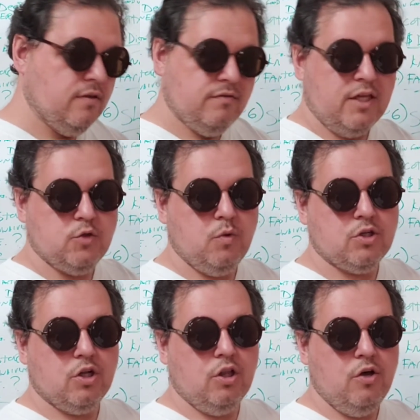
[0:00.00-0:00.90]
They
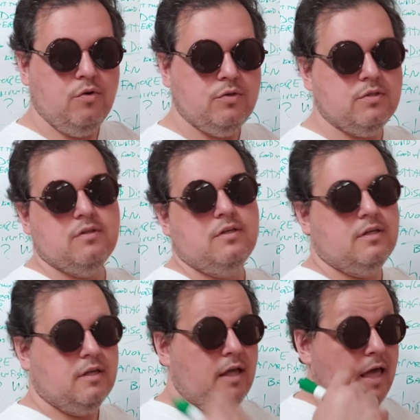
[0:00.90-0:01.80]
switch clothes
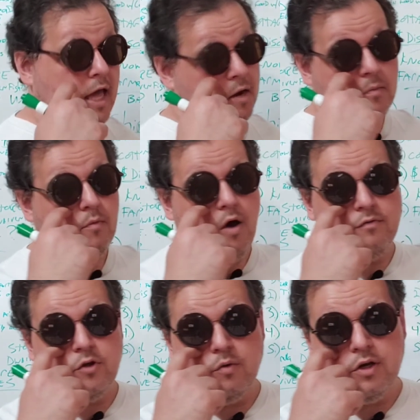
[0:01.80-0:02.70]
and
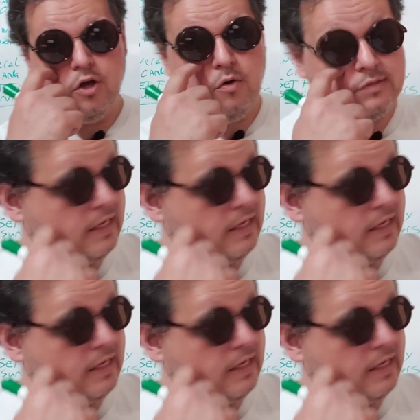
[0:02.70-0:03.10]
off Dogen goes